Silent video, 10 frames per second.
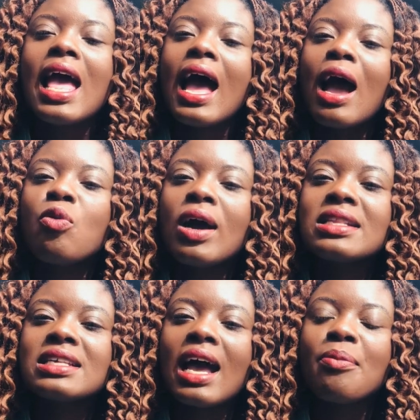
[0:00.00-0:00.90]
our
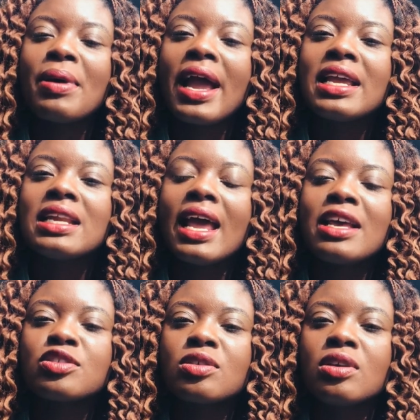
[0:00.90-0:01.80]
wants are buying
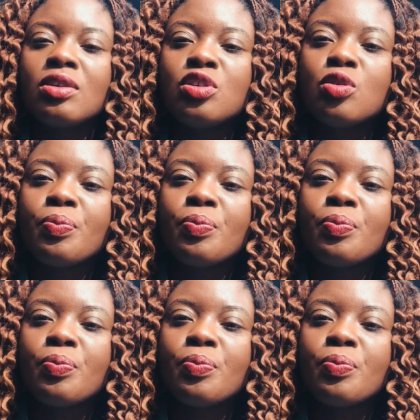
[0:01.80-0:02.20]
extra new